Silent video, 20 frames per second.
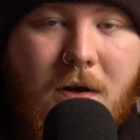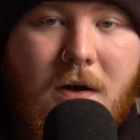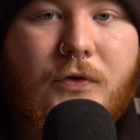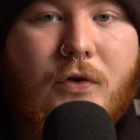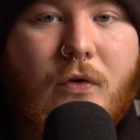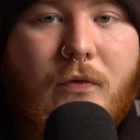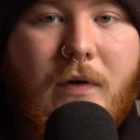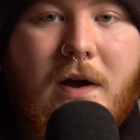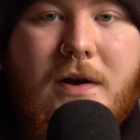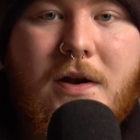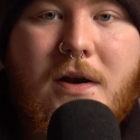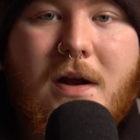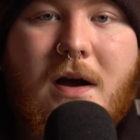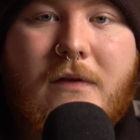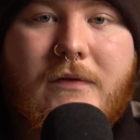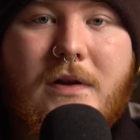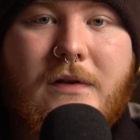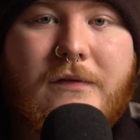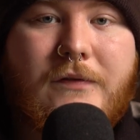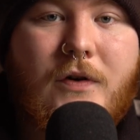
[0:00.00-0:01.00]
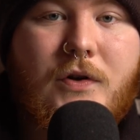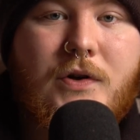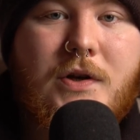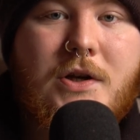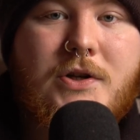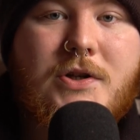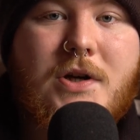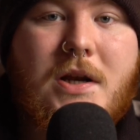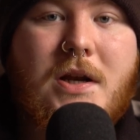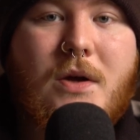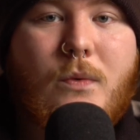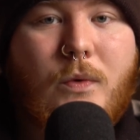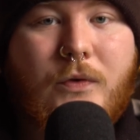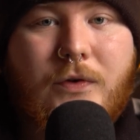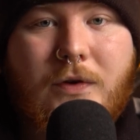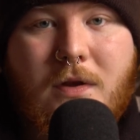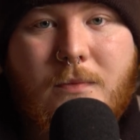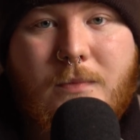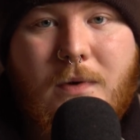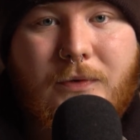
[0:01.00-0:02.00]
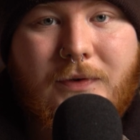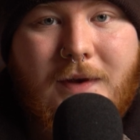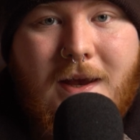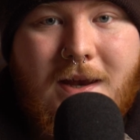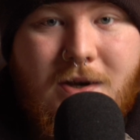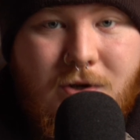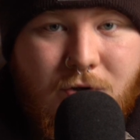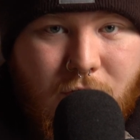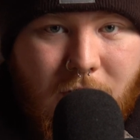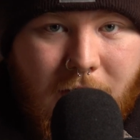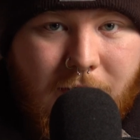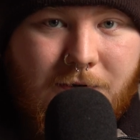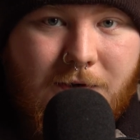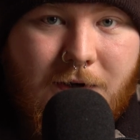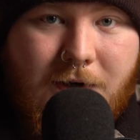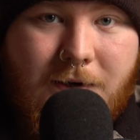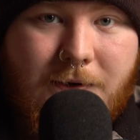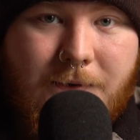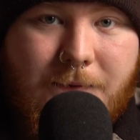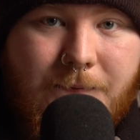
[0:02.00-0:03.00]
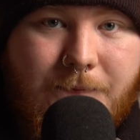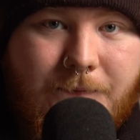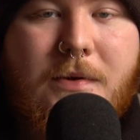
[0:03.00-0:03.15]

Sorry I didn't have any footage and it wasn't the most interesting.